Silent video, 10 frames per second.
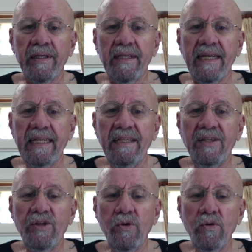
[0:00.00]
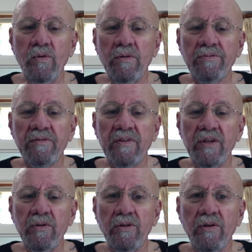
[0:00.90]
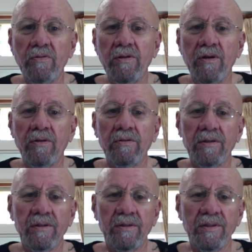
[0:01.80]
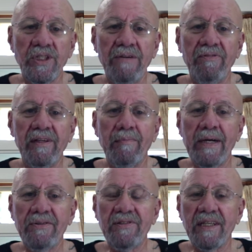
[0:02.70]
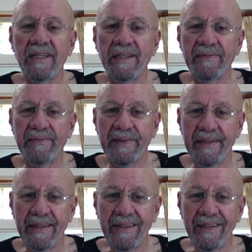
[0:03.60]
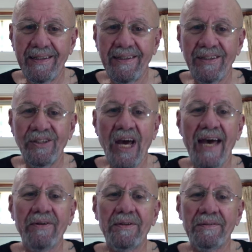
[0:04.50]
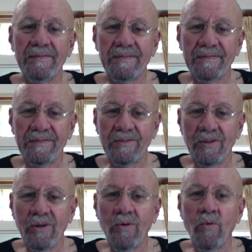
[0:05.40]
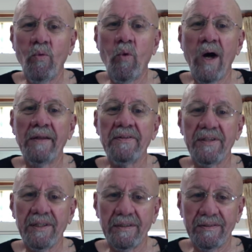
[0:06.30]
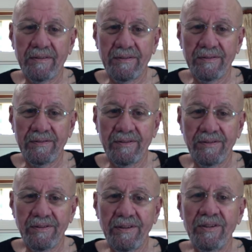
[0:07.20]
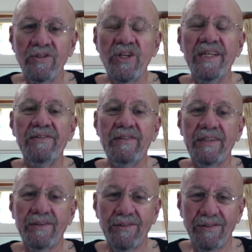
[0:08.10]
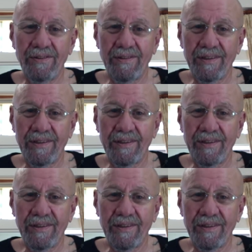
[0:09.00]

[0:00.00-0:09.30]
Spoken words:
And the dude, those of you who don't know, Jeffrey Lebowski, Donald, Walter, Jesus,